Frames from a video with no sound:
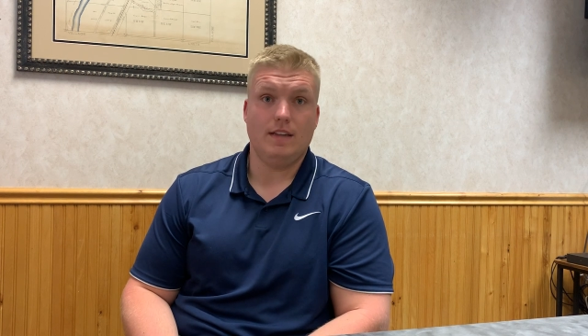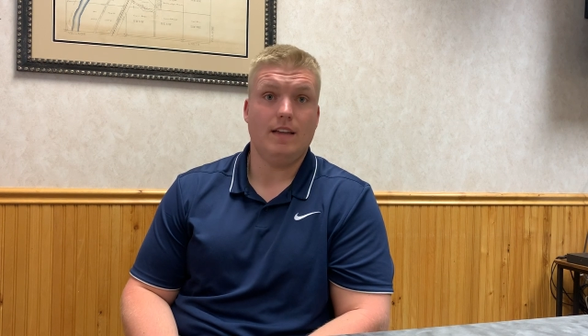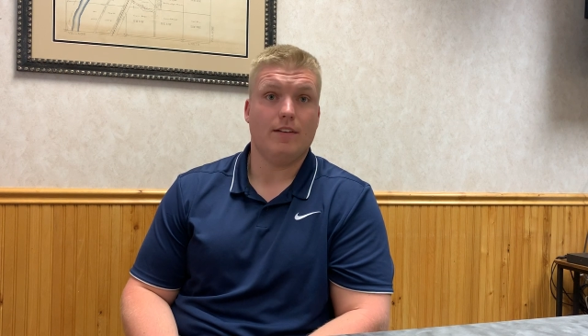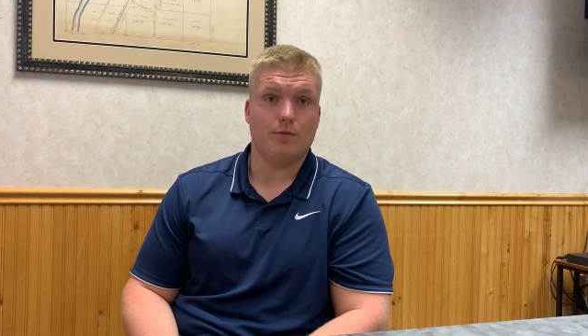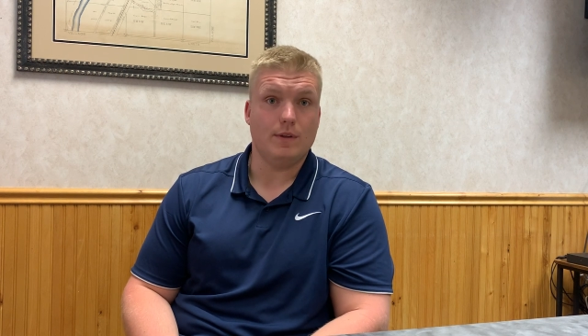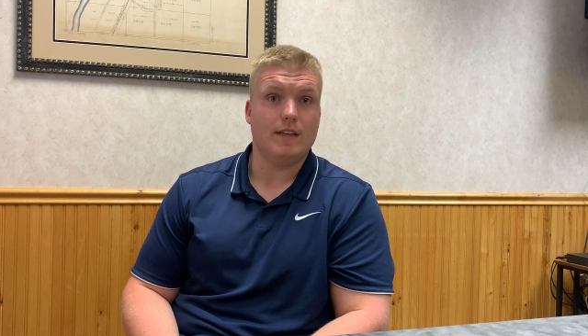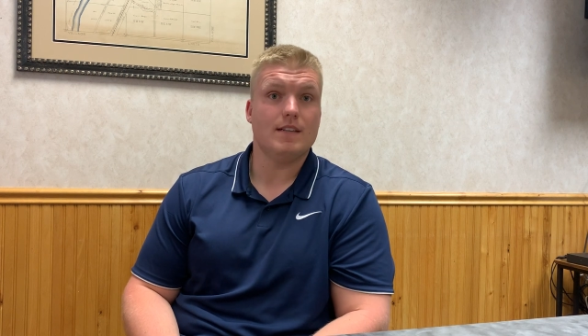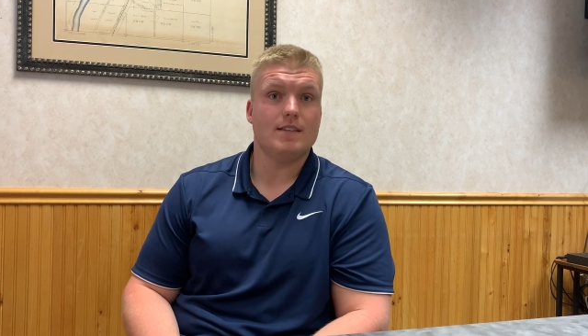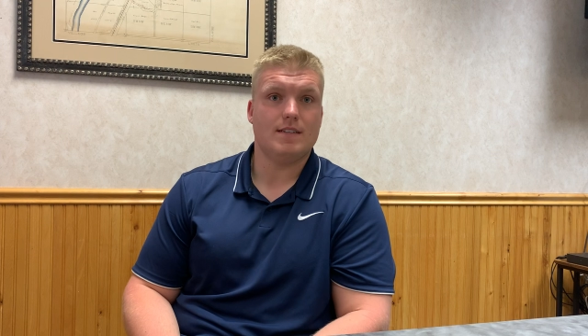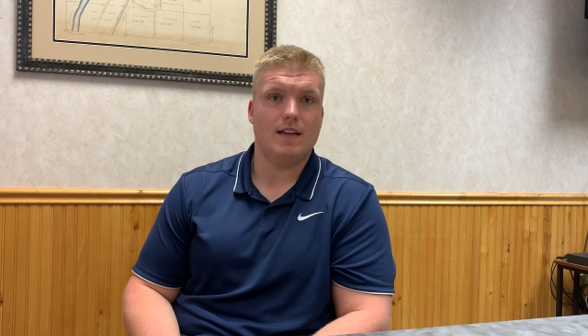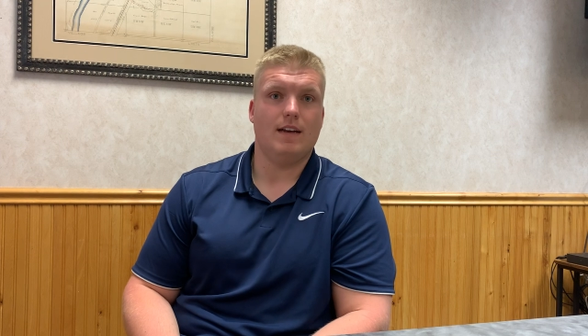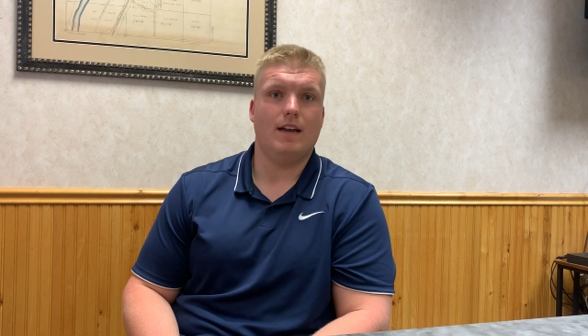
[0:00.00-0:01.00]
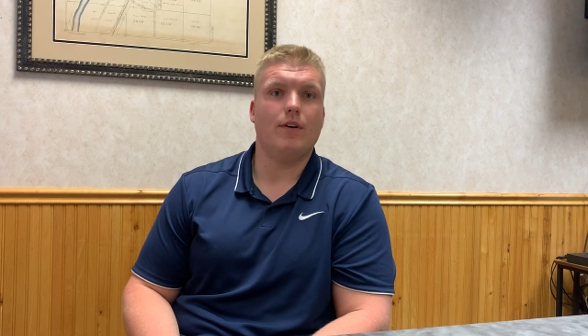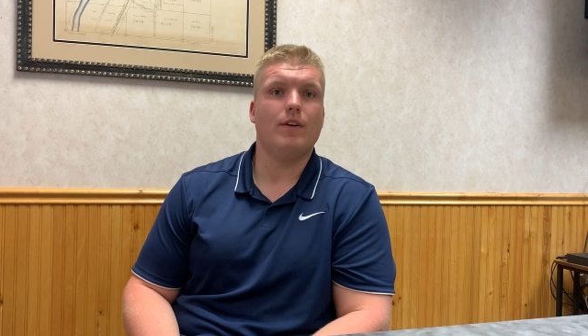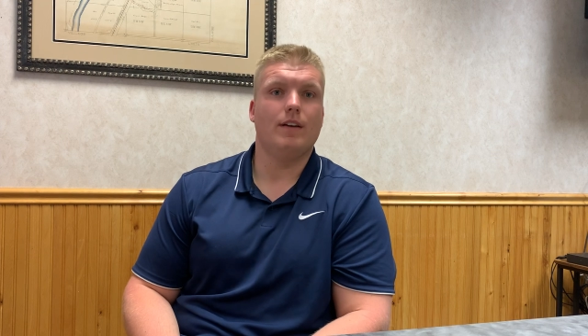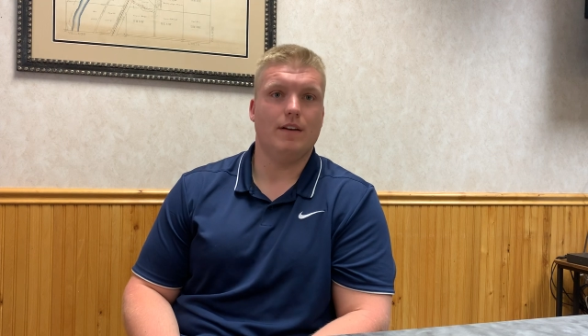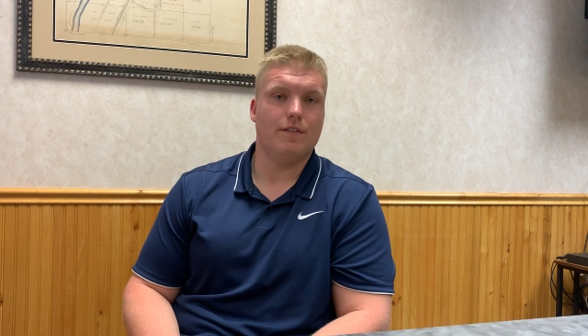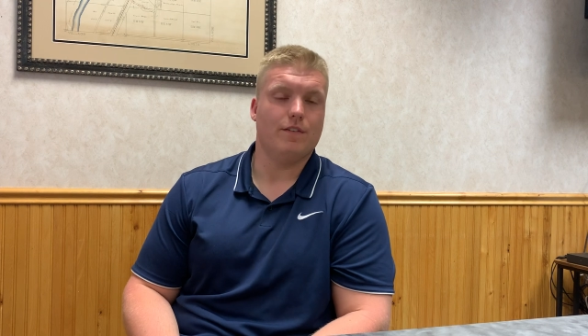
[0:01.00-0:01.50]
yes, we can stand out
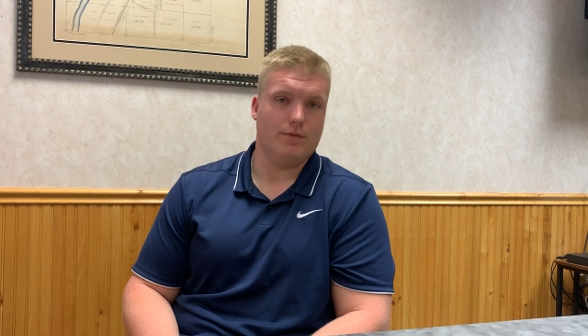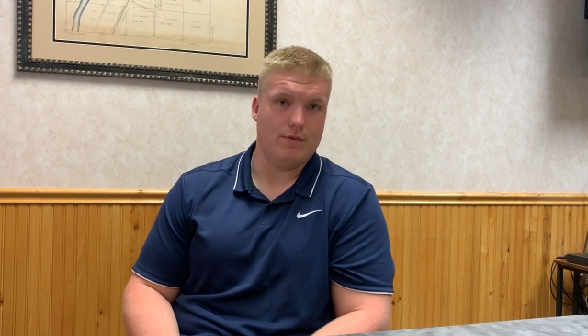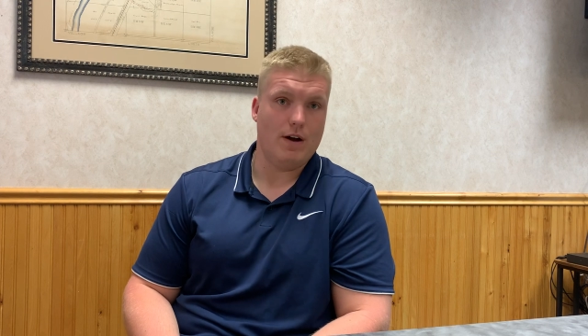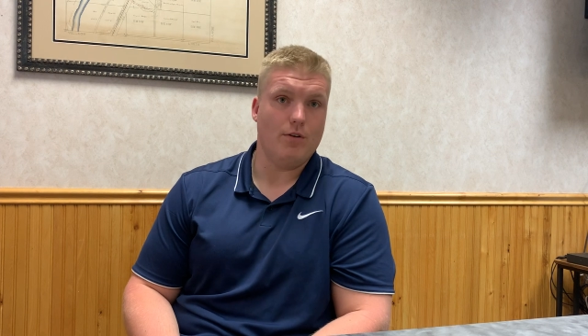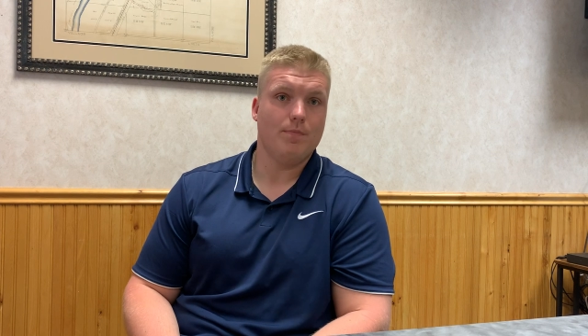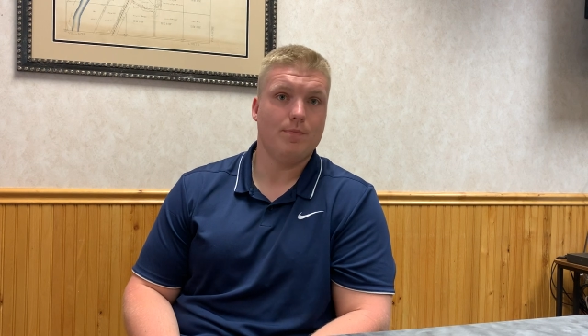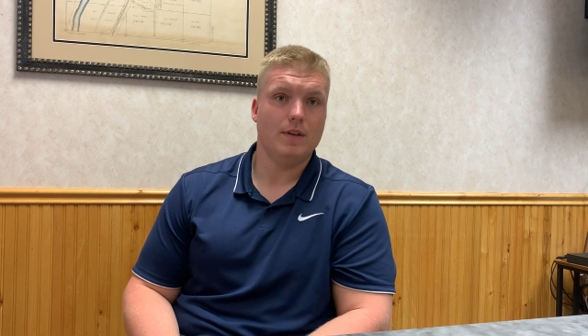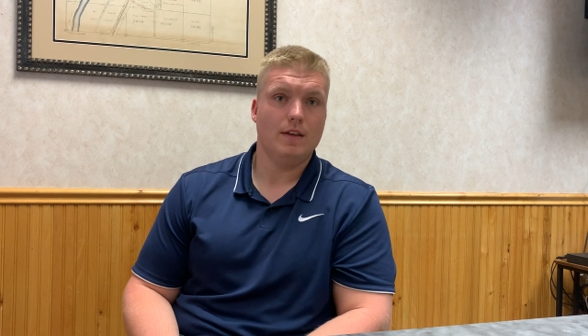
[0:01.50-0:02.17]
in a different realm.